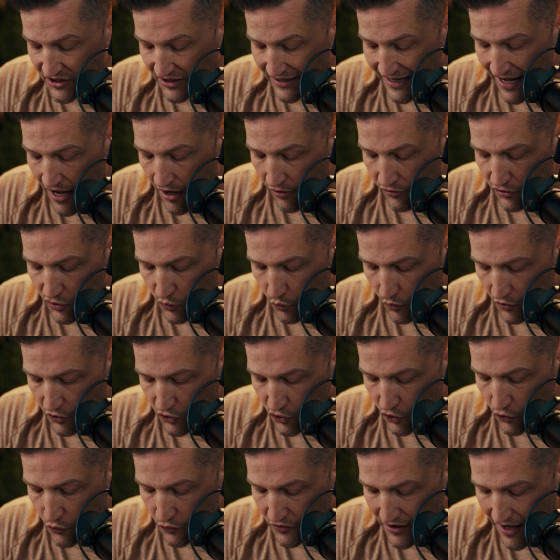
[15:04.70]
account is worth
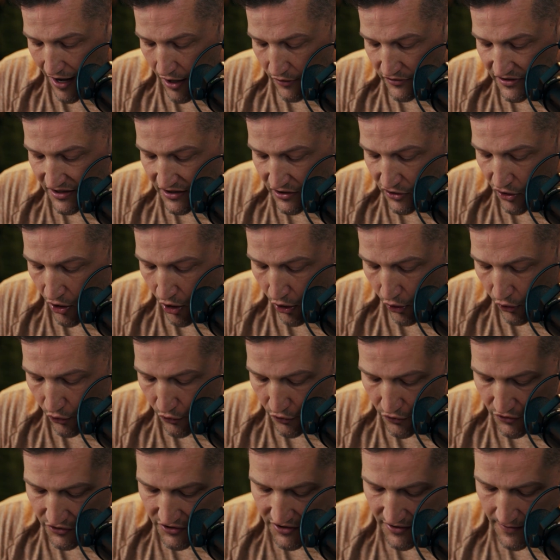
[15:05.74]
$2,000.
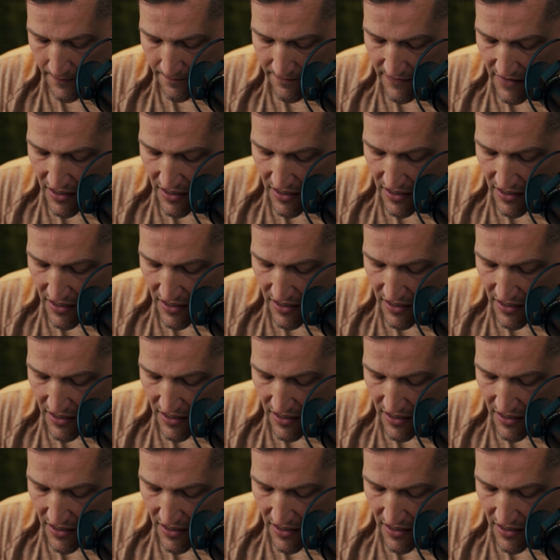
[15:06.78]
There's